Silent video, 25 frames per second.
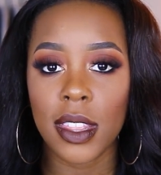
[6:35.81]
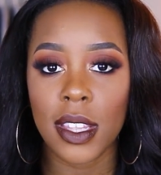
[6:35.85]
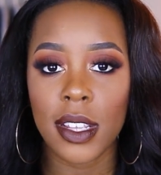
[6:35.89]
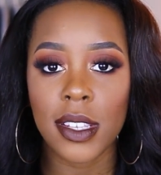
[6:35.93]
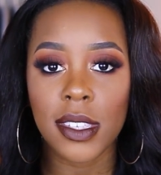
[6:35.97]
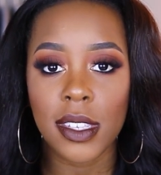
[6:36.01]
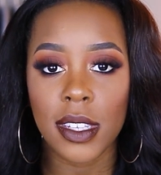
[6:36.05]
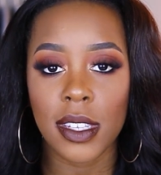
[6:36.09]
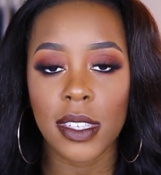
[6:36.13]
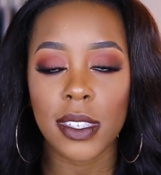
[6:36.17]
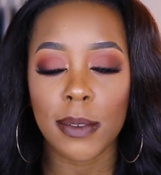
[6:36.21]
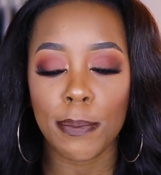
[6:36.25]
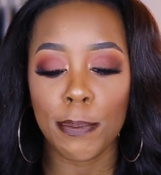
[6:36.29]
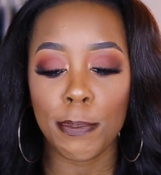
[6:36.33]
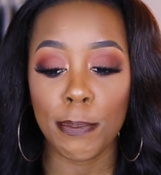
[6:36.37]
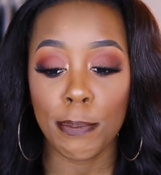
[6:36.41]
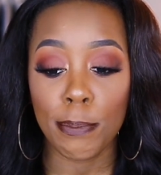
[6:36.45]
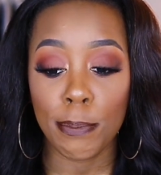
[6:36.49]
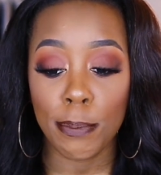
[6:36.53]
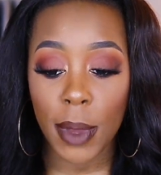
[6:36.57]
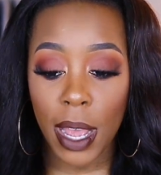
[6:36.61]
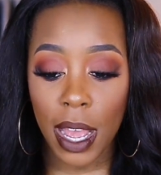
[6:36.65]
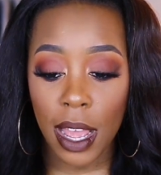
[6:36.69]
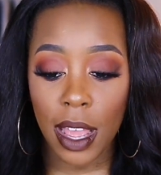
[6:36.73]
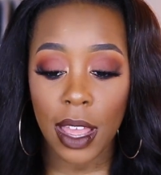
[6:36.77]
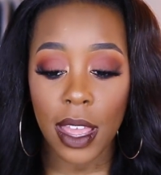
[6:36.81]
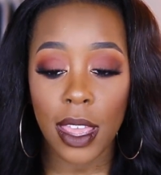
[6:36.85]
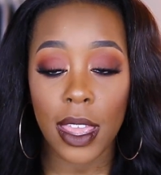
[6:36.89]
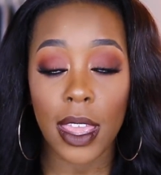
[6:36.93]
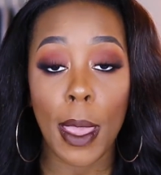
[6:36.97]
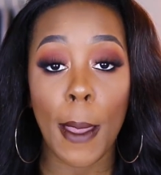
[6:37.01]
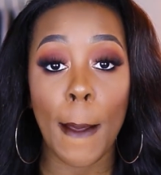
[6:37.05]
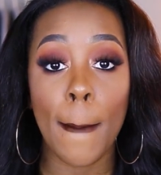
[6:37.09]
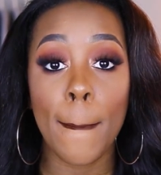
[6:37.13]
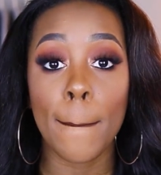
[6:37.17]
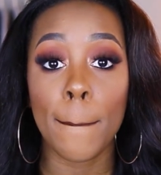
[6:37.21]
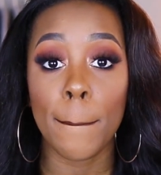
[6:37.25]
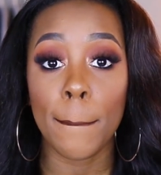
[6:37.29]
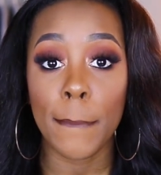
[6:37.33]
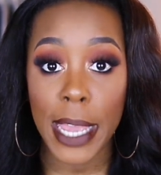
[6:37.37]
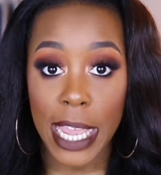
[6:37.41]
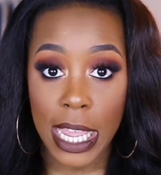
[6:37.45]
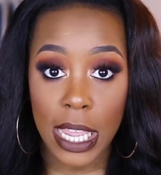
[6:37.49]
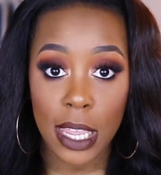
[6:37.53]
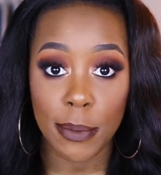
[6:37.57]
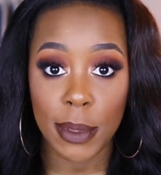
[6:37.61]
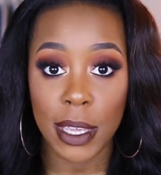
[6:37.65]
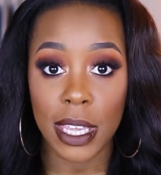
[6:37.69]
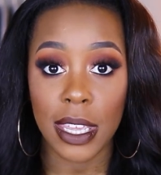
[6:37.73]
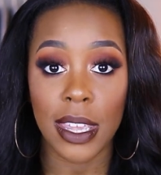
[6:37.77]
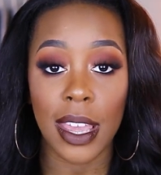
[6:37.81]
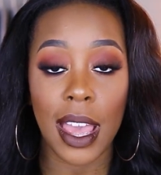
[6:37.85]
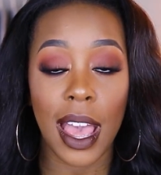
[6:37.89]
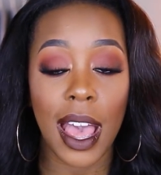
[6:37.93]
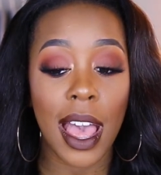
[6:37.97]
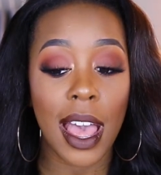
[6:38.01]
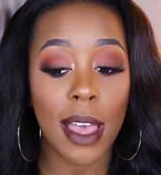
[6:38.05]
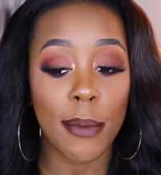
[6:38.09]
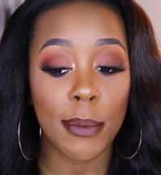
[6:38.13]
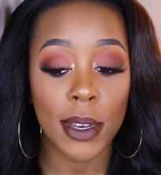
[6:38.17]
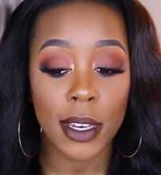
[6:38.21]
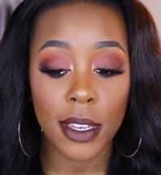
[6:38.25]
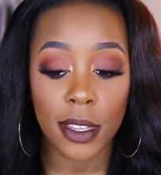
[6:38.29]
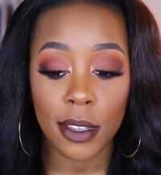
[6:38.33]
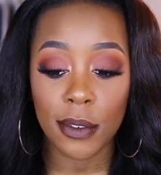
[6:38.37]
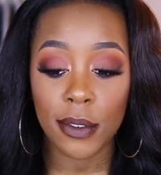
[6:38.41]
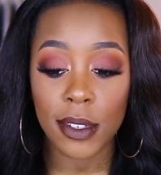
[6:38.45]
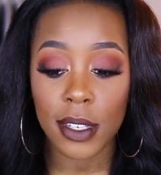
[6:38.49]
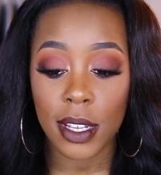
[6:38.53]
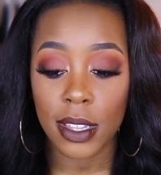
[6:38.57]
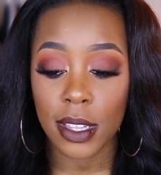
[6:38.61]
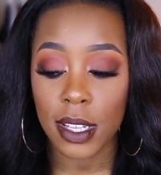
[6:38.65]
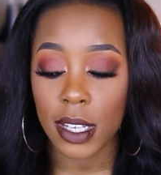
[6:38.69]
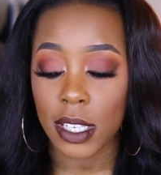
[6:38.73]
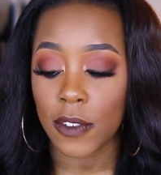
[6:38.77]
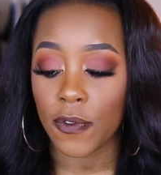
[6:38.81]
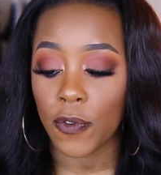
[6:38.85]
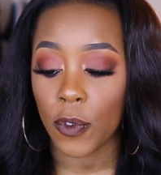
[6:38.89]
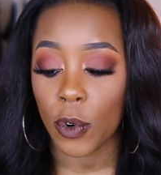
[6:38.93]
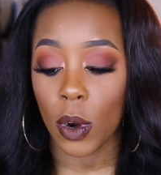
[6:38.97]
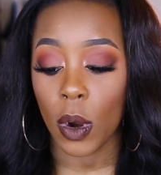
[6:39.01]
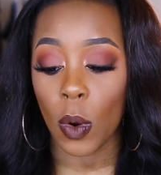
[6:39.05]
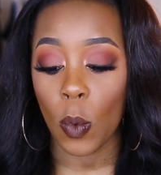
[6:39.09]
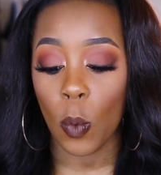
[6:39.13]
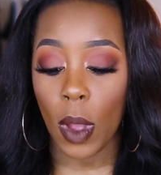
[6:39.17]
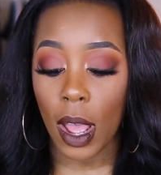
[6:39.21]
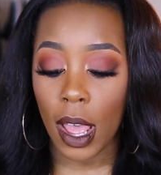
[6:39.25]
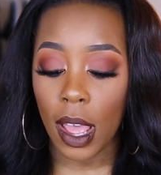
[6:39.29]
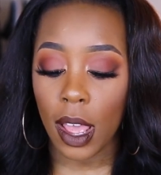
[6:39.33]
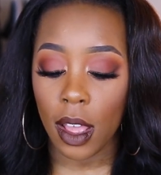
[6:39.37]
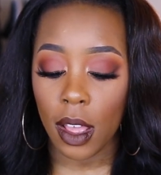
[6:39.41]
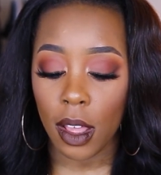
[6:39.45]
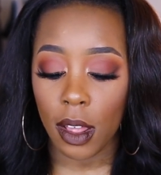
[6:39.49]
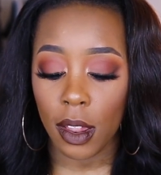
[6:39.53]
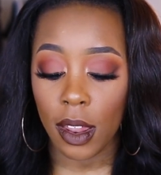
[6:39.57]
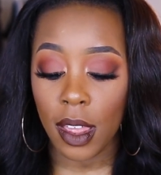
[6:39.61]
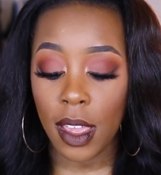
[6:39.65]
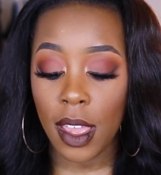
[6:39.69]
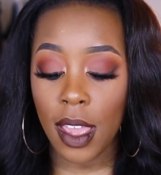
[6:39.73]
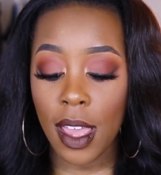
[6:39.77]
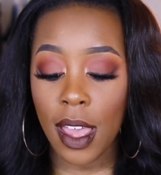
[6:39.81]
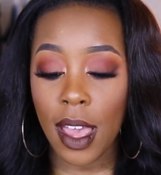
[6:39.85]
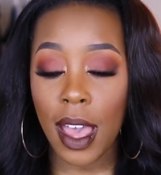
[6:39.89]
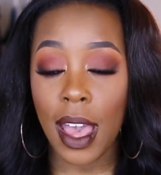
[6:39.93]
This is my baby. I have been using this for a while.